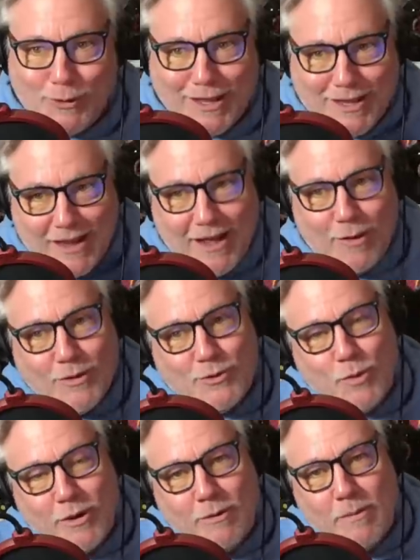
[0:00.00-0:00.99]
Like, can I go on
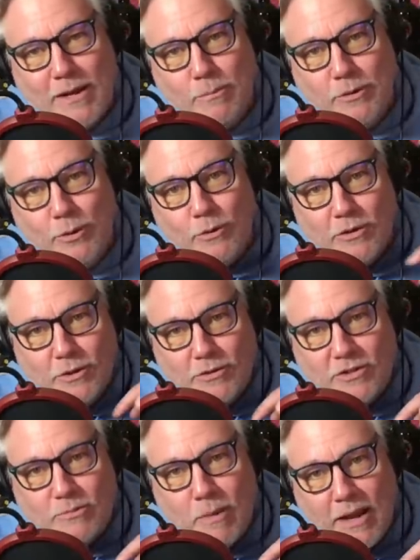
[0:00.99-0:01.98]
Twitter on my computer and use
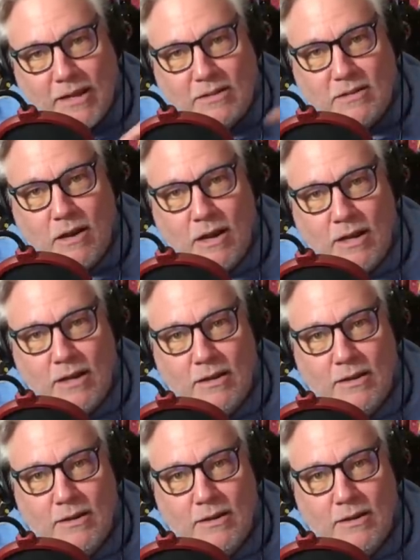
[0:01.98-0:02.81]
this mic and talk?